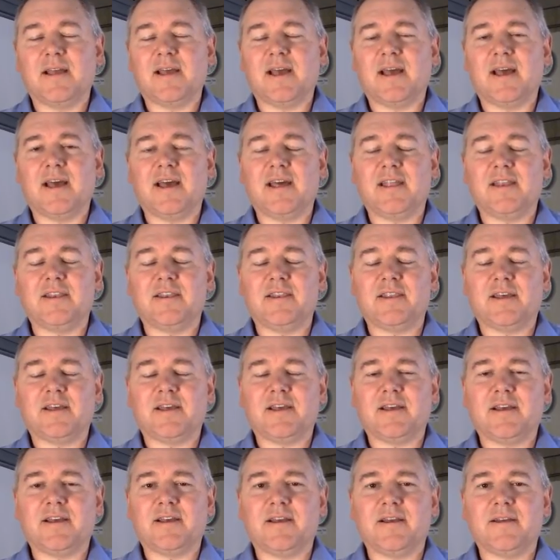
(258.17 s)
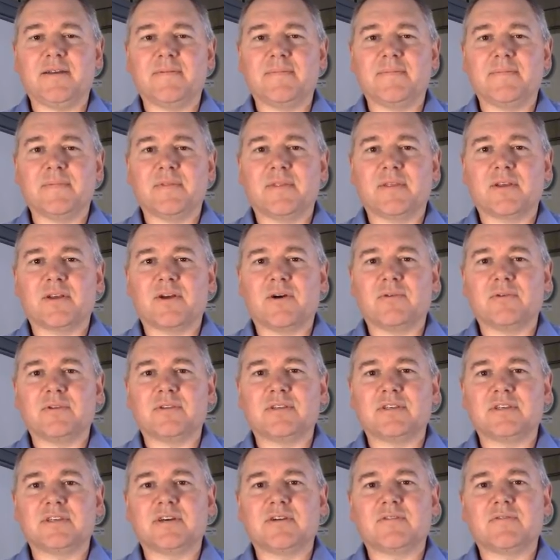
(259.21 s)
And gold and
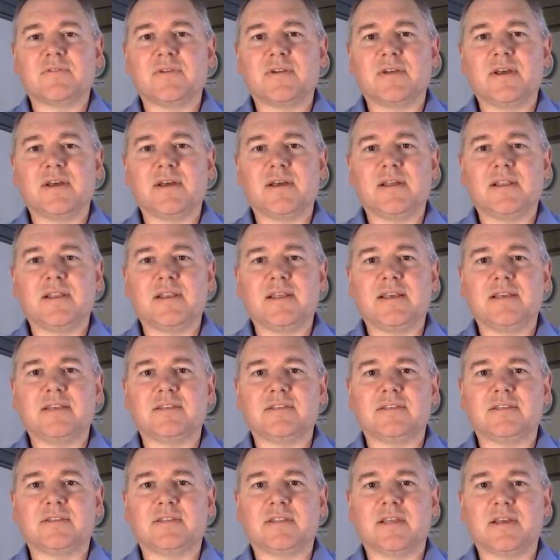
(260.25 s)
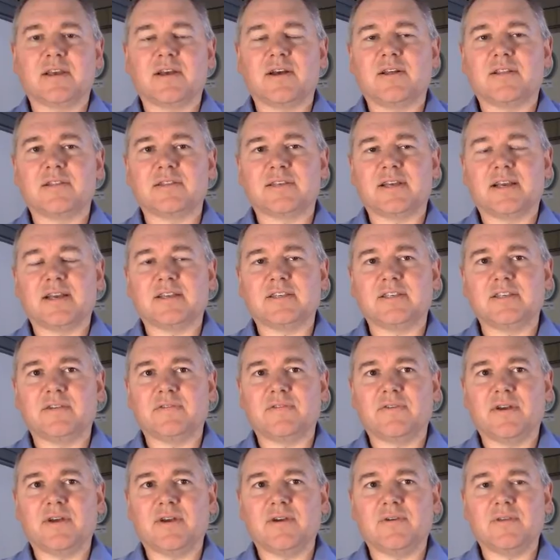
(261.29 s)
silver, at least, they can't tax you
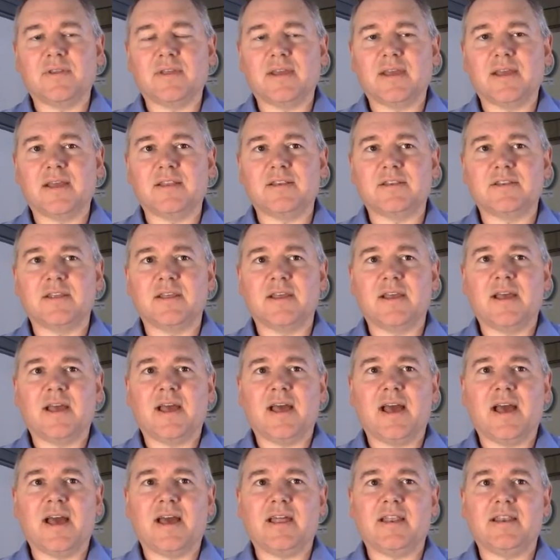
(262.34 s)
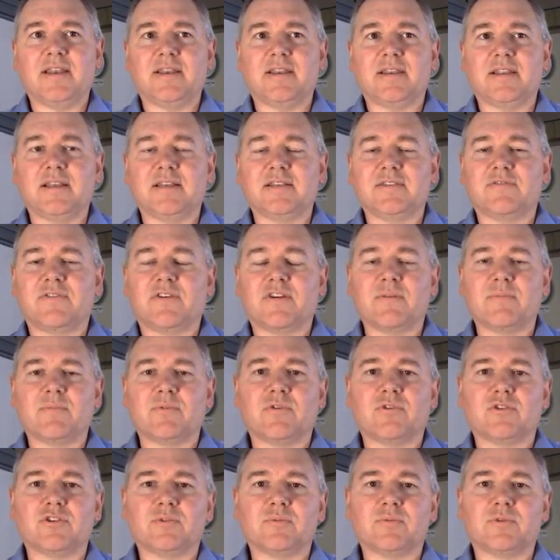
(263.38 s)
for owning it. And it's very
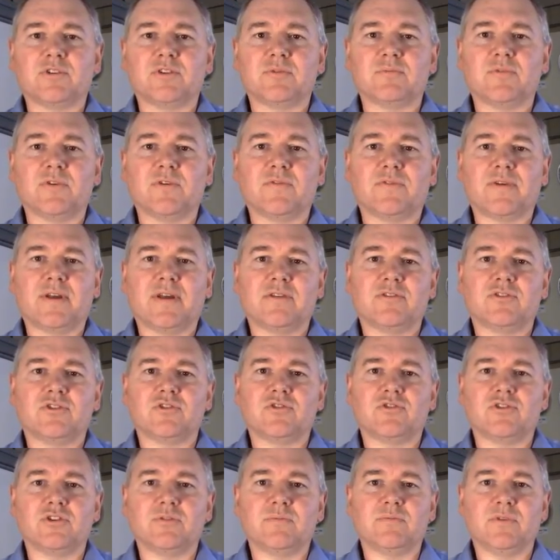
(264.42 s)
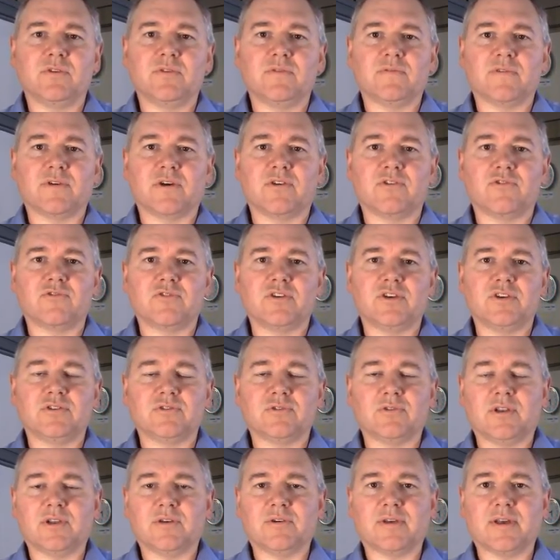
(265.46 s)
portable to move around. Should you move countries
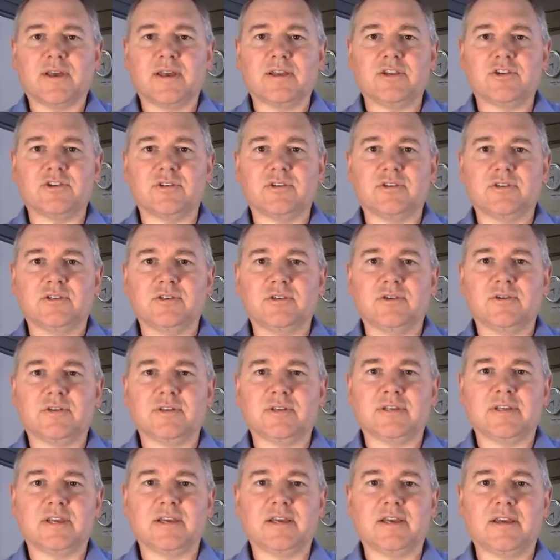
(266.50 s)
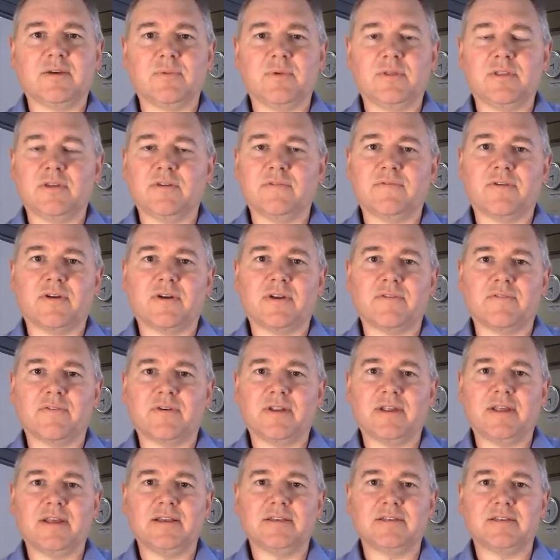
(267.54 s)
or locations, you can take it with you very,
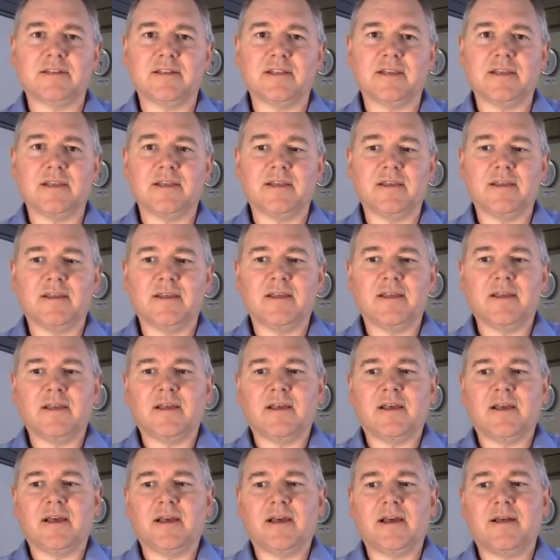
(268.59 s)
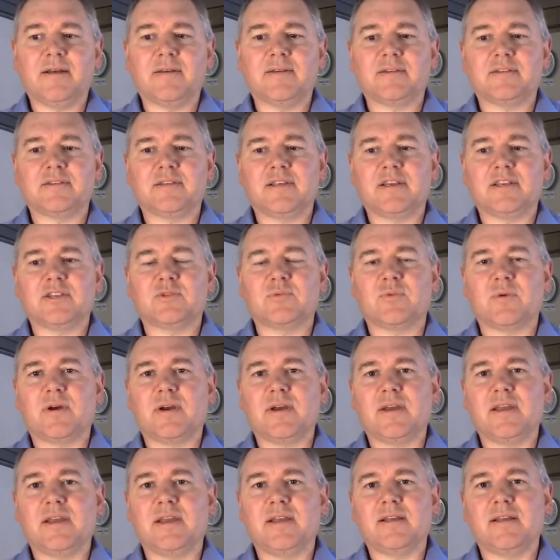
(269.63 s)
very easily. So that's
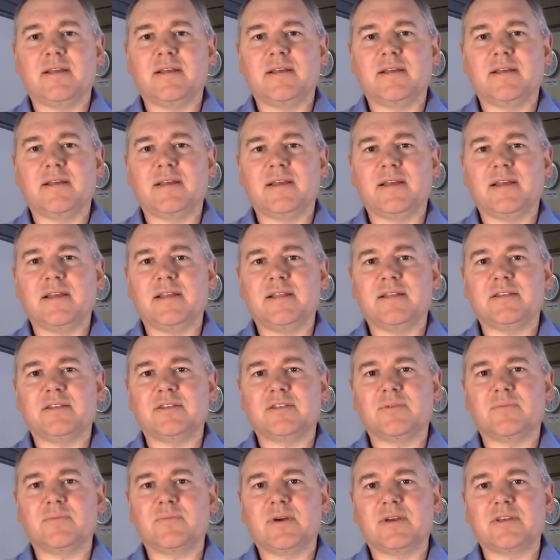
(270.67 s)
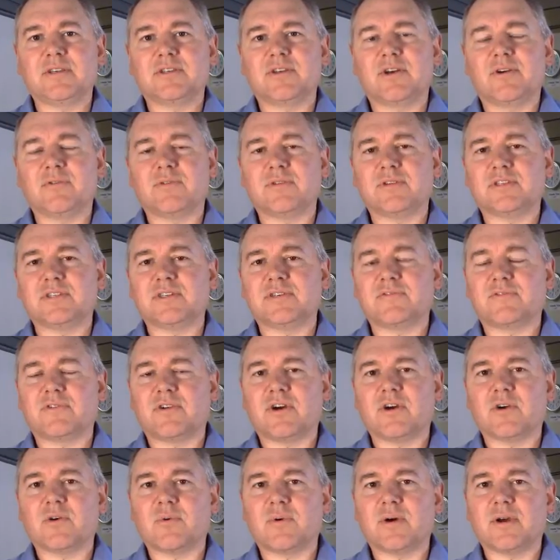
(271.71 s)
why, in some ways, gold and silver
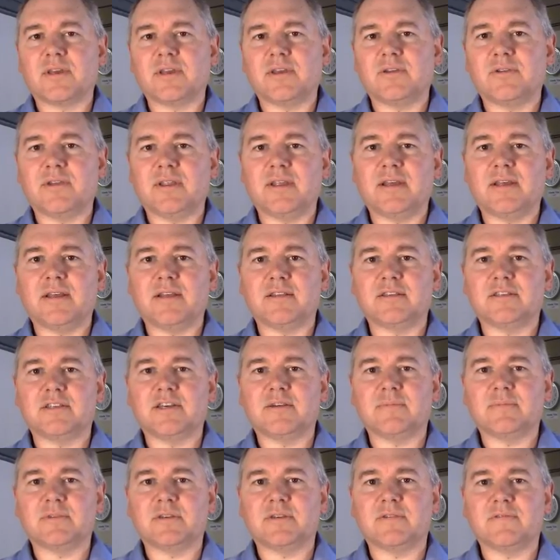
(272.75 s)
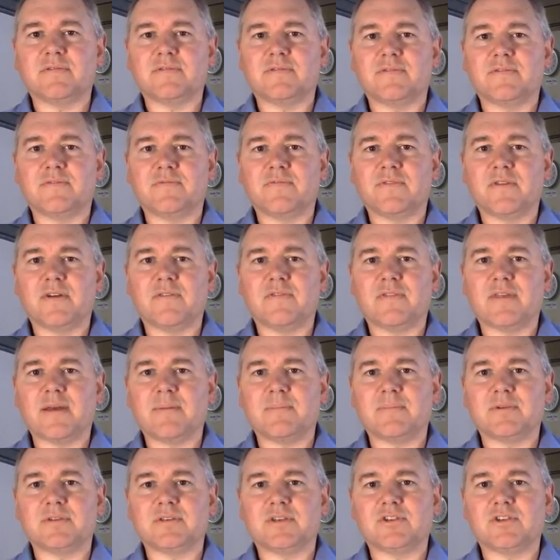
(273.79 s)
are quite unique in terms of their
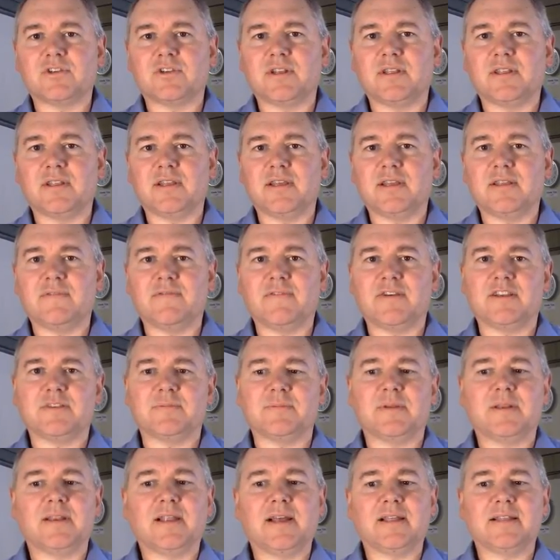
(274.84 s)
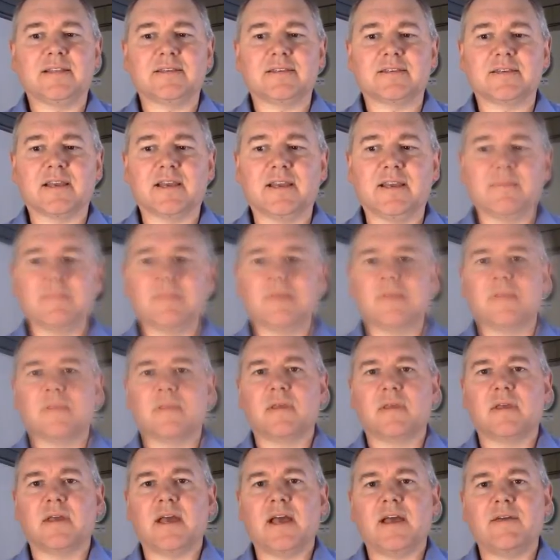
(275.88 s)
position in the investment landscape.
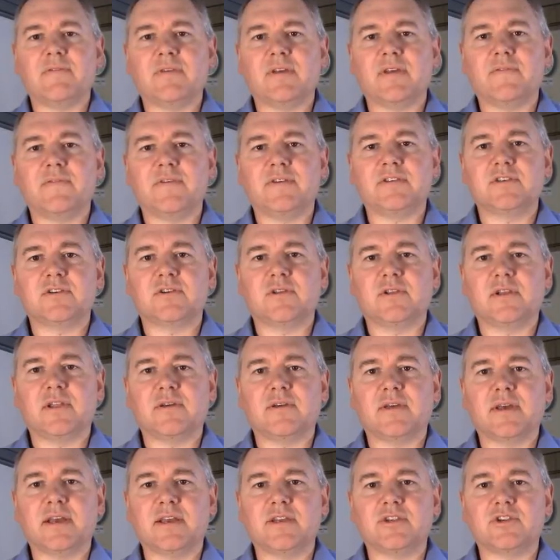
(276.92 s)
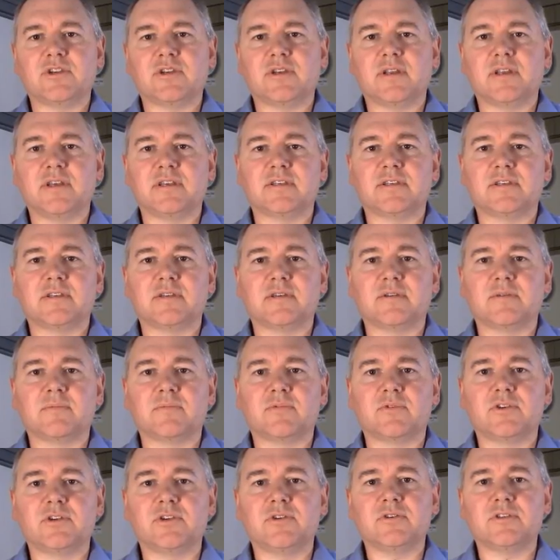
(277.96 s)
Having a physical location has
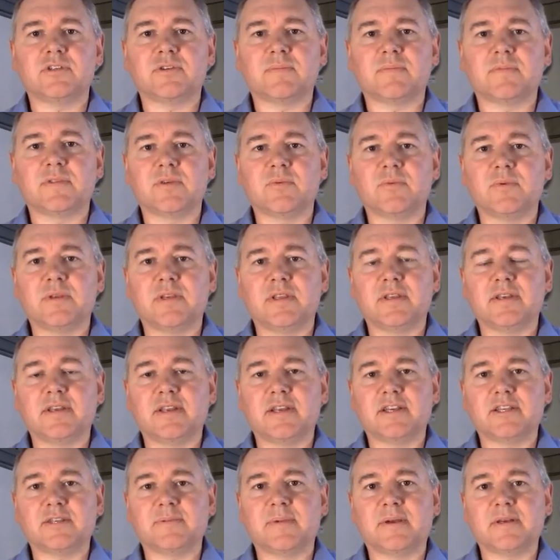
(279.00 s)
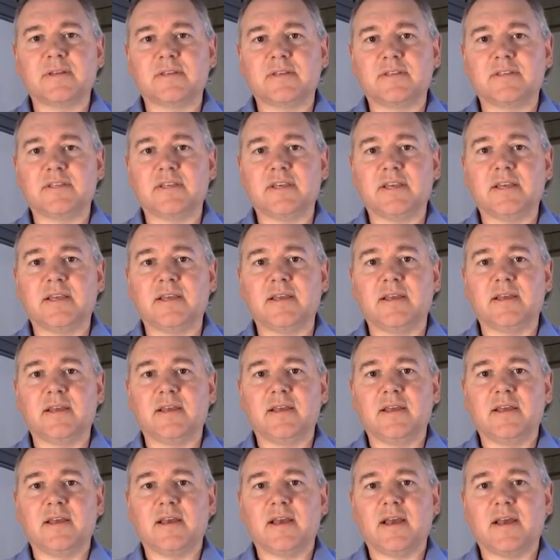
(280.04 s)
produced something we didn't expect to see,
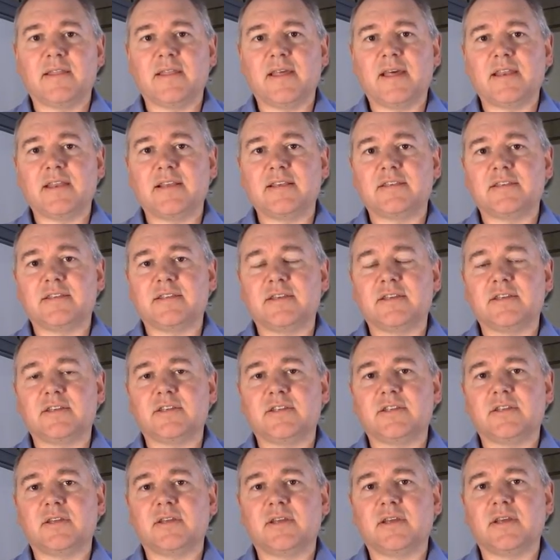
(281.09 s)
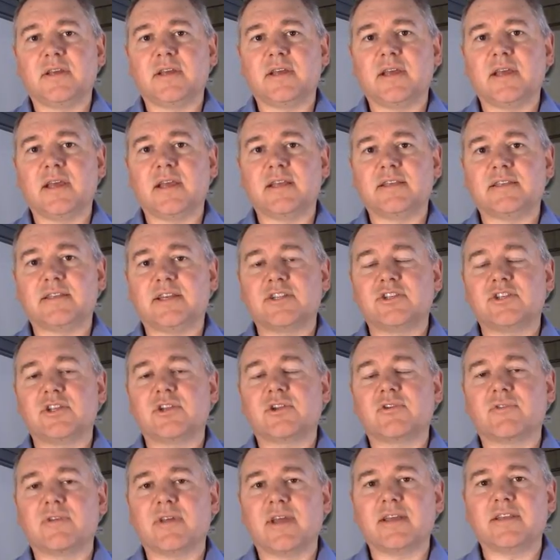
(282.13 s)
and that is that it's actually
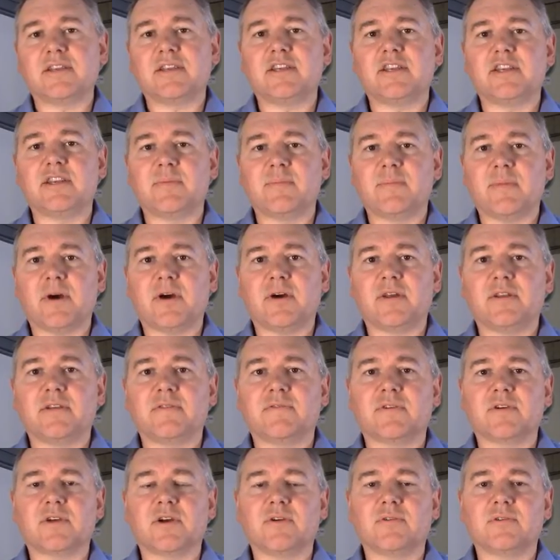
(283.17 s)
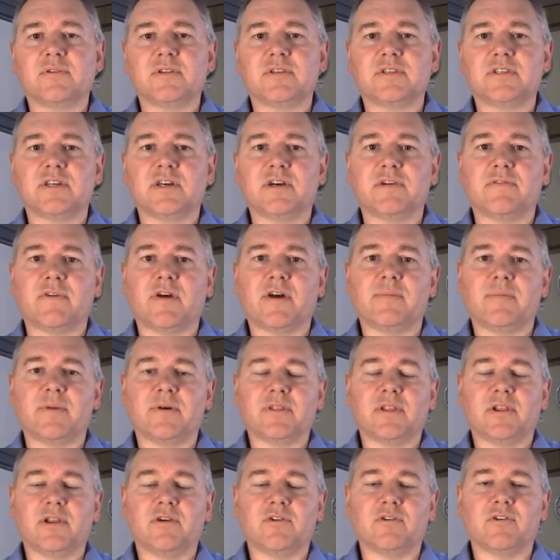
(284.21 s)
created a demand for gold and silver among
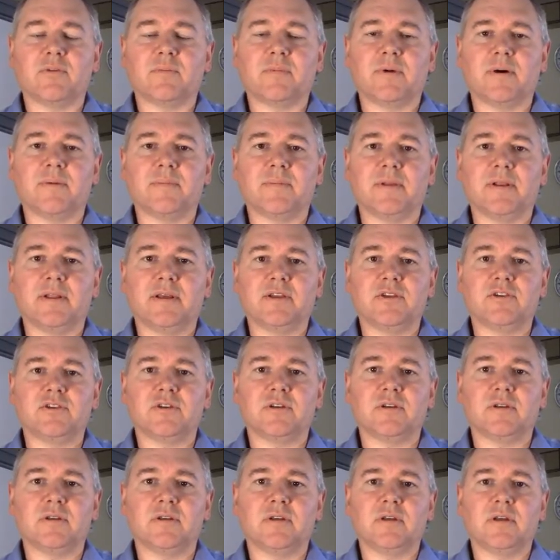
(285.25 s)
the local population.